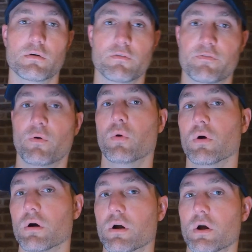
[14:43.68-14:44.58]

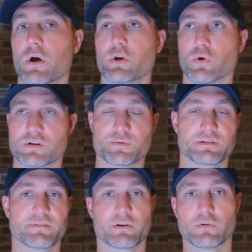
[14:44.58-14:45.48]
for your
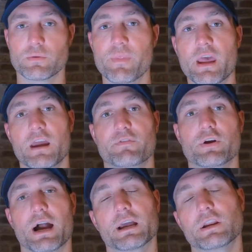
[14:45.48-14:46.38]
specific room. If you're
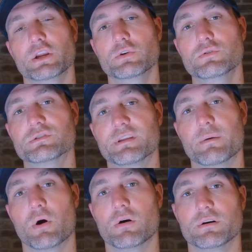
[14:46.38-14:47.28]
not going to use
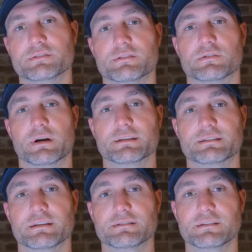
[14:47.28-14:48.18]
them all as a surround
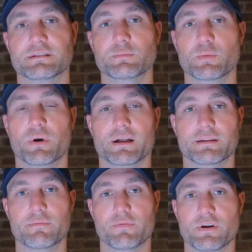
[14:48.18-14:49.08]
sound system, you bought
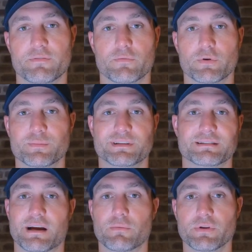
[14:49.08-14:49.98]
them for different rooms, it's
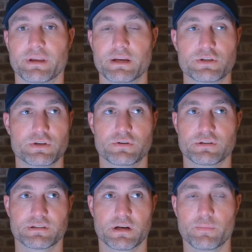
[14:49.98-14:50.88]
not really an issue. You're
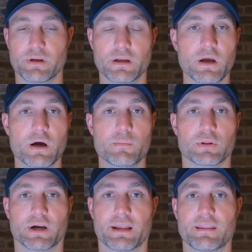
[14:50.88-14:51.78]
just going to be
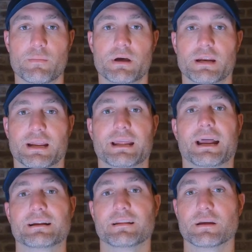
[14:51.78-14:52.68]
plugging them in and
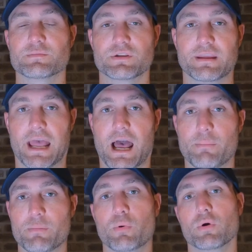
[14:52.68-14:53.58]
connecting them to the
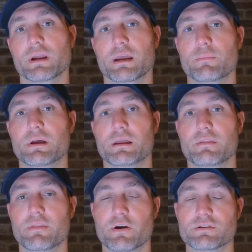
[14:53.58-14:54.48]
app and putting them
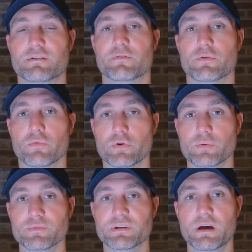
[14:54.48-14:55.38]
in their different
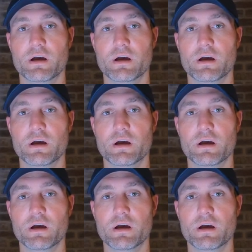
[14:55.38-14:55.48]
rooms